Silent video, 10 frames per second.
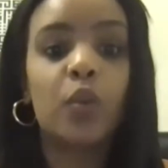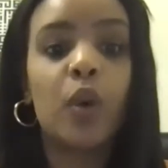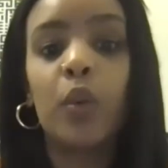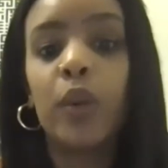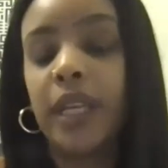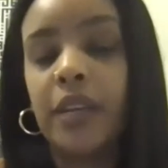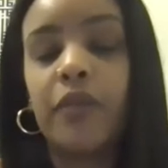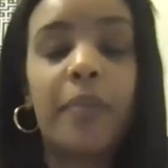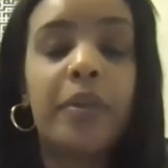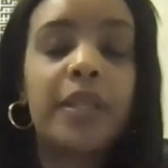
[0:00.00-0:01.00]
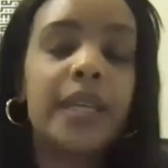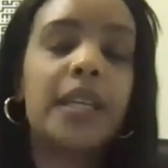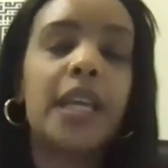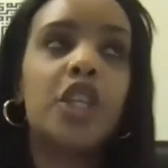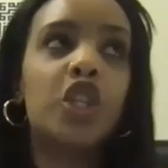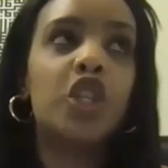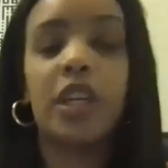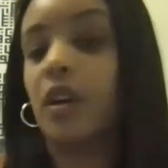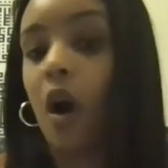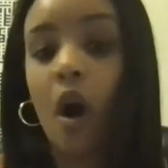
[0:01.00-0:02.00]
Well, we need representation
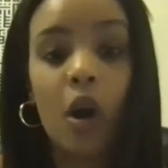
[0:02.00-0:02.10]
in